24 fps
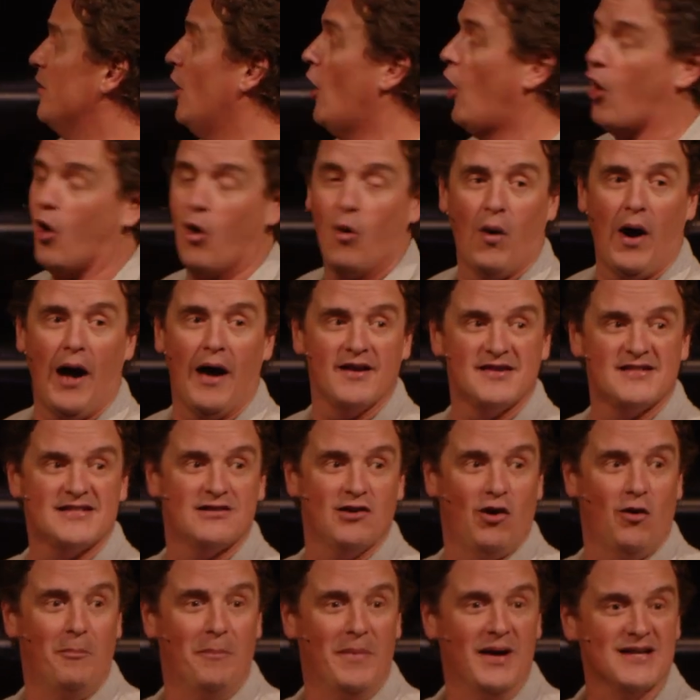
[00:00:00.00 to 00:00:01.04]
No, I
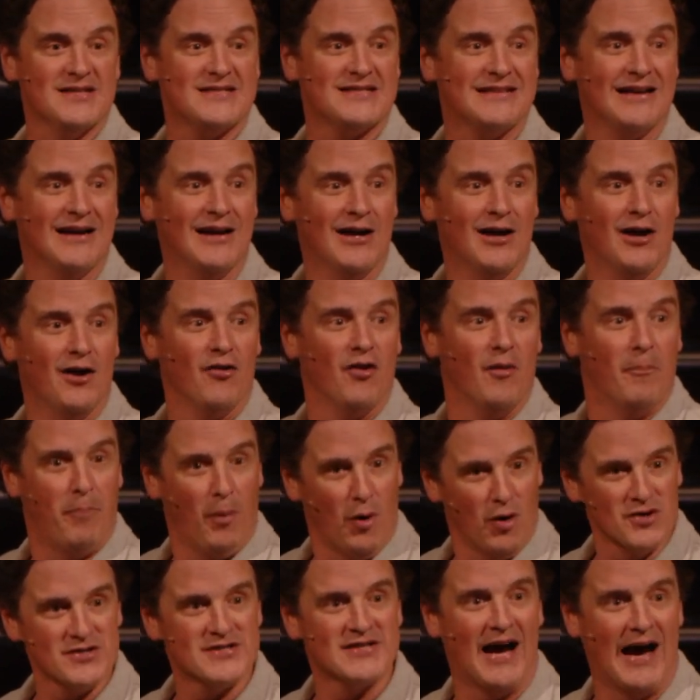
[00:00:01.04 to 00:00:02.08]
still missed the
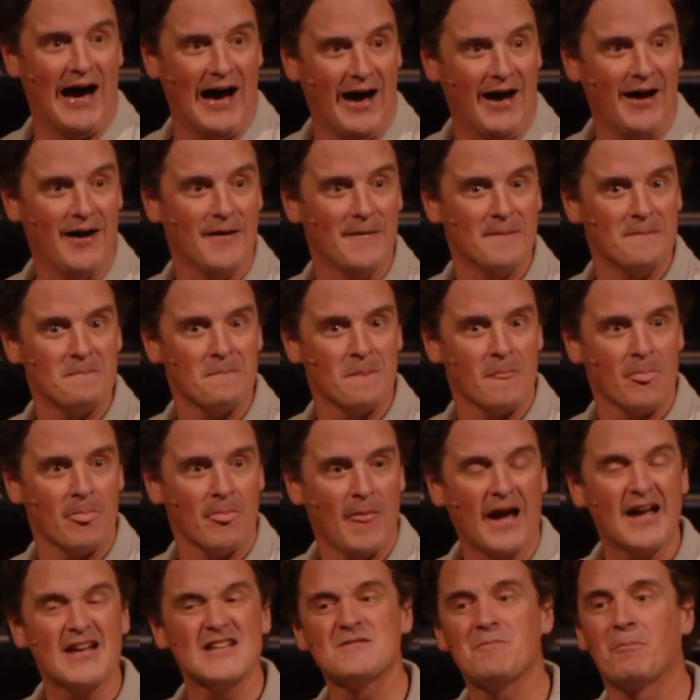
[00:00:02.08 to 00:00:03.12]
bullseye.
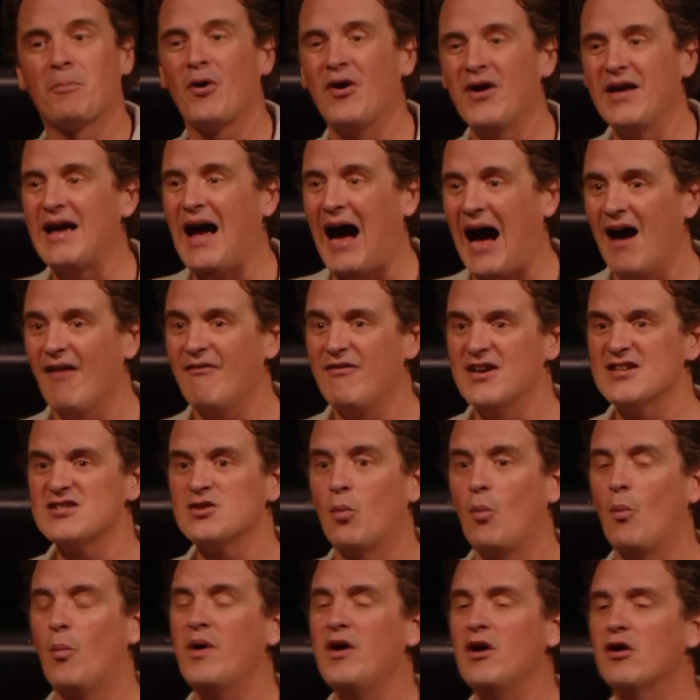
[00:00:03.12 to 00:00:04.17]
Like, it's pretty obvious.
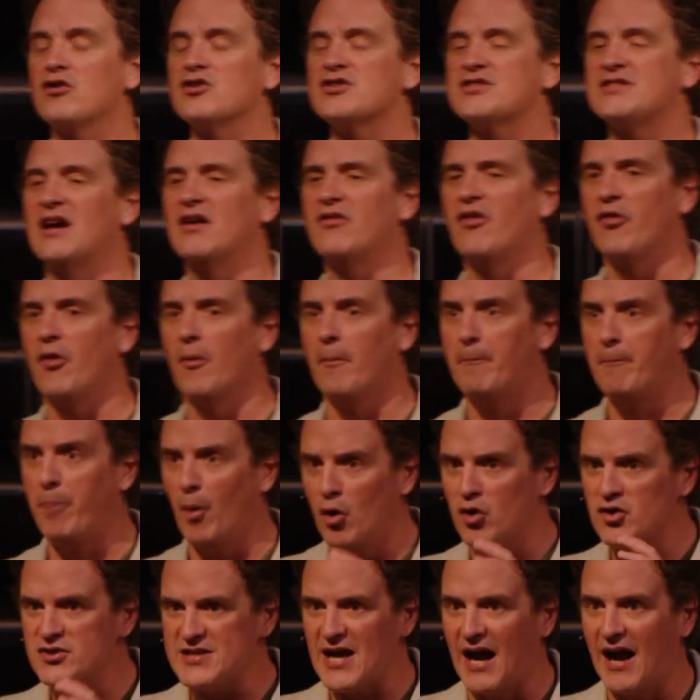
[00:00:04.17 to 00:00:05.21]
And when we understand that the
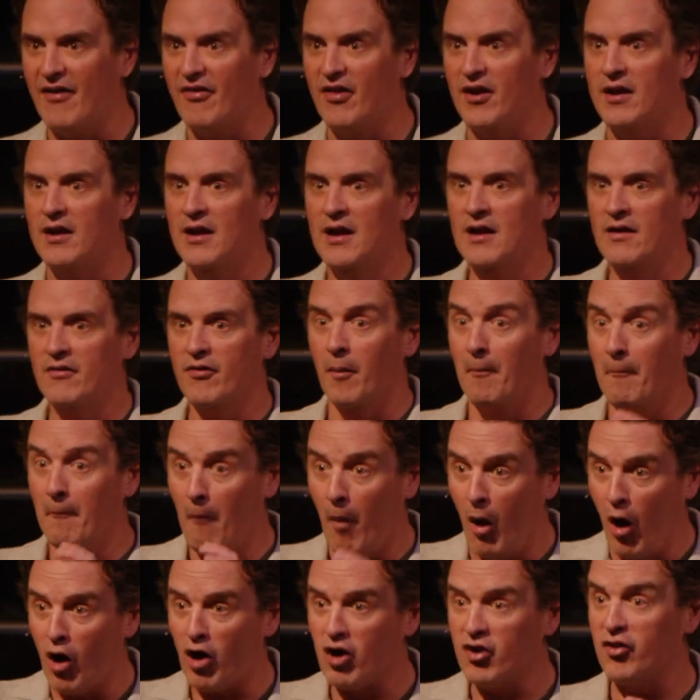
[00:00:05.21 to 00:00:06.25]
bullseye, that the
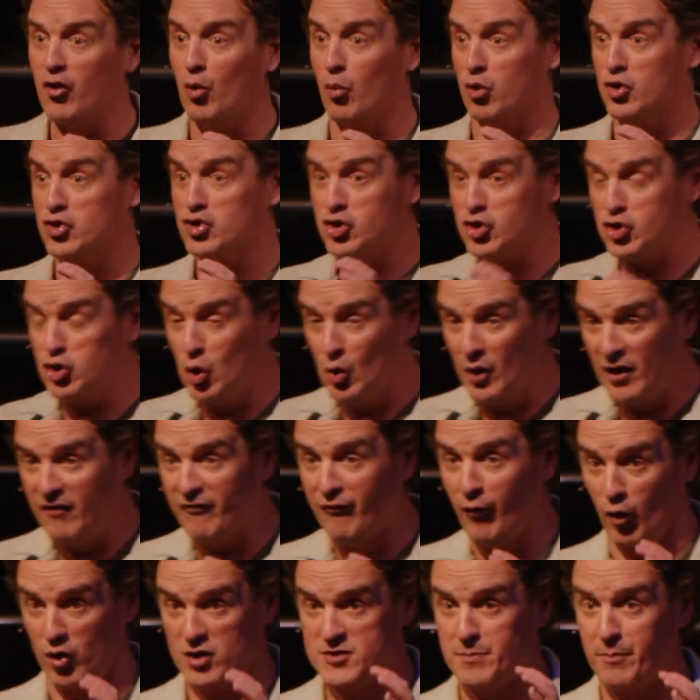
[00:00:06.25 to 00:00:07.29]
mark that we're shooting
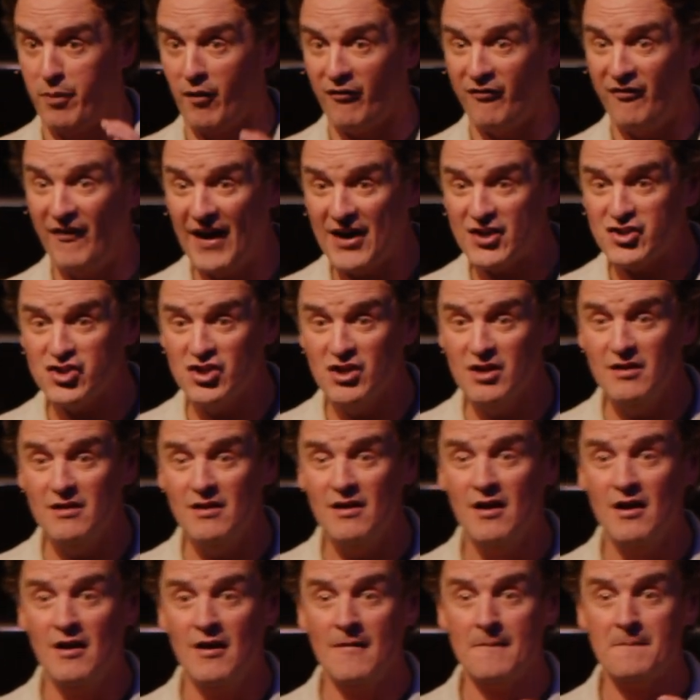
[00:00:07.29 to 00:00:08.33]
for is perfection,
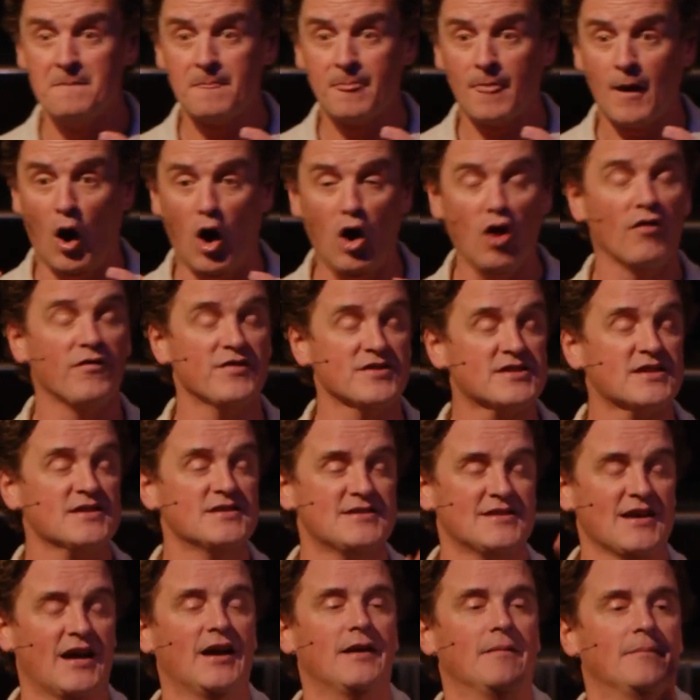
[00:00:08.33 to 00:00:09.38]
all of us can
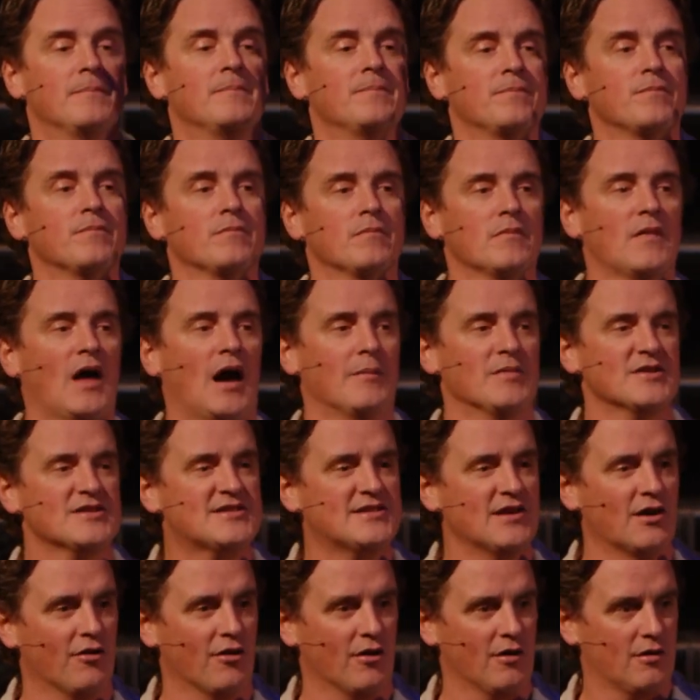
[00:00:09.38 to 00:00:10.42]
say, I'm a
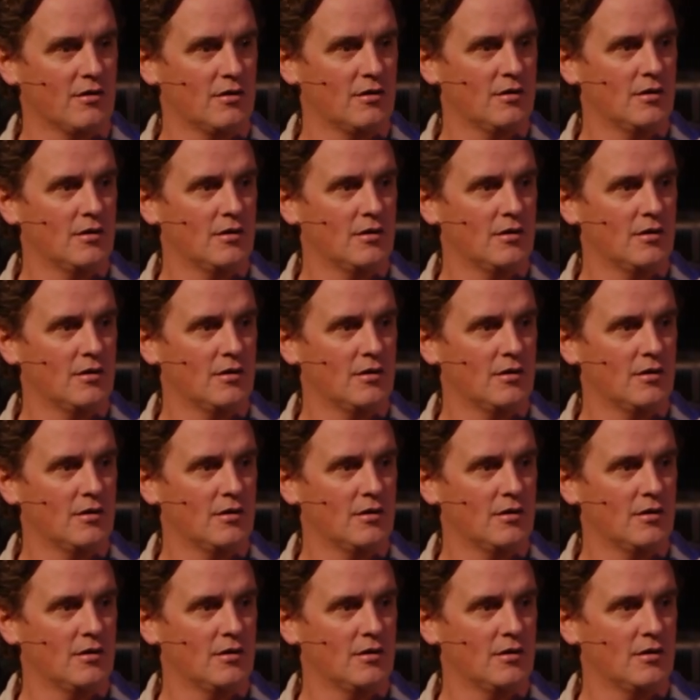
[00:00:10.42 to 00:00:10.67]
sinner.